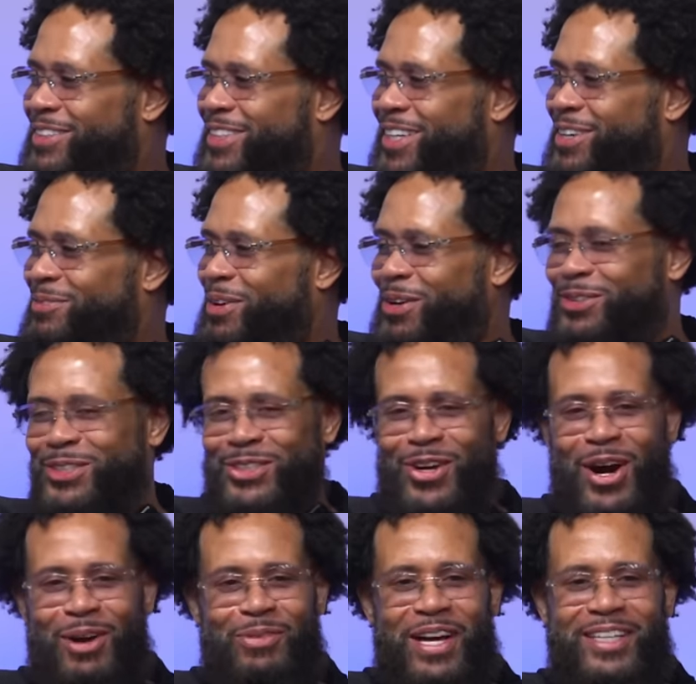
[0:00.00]
Come on,
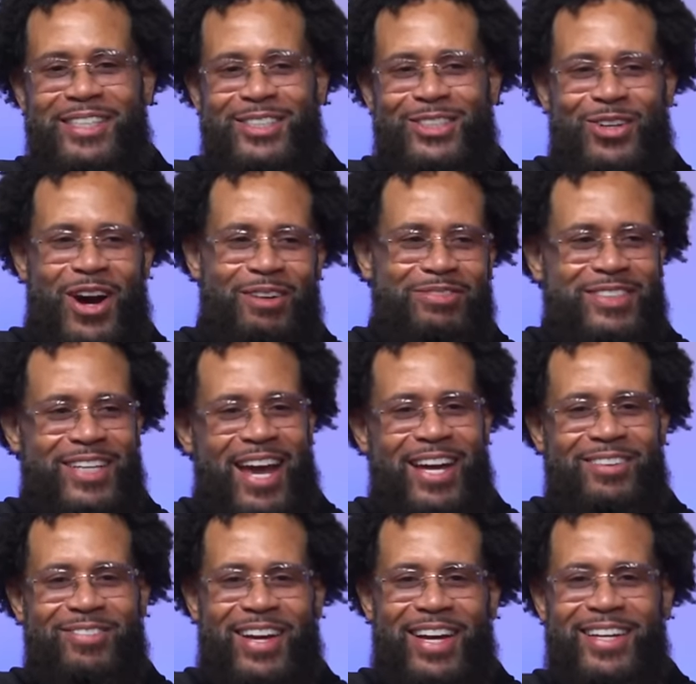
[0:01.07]
Sharp. We're at the Sharp Tank,
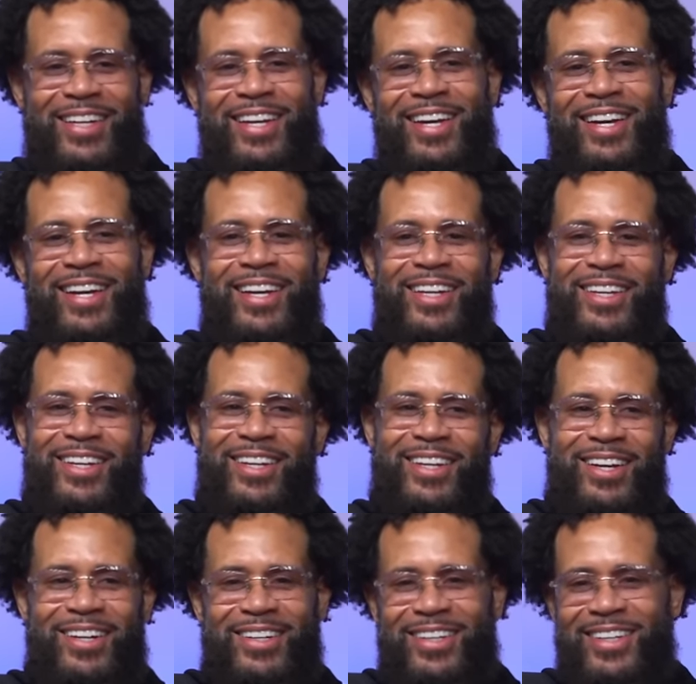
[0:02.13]
man. Oh, you
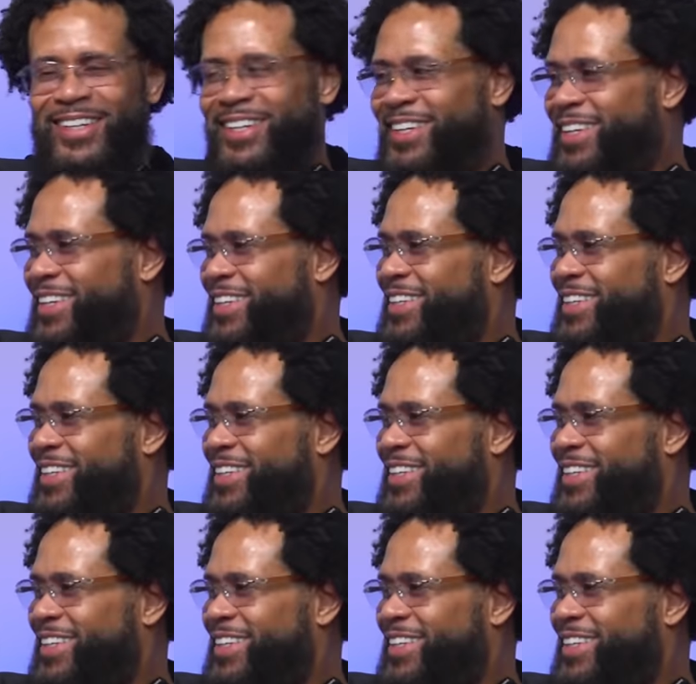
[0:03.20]
know? man.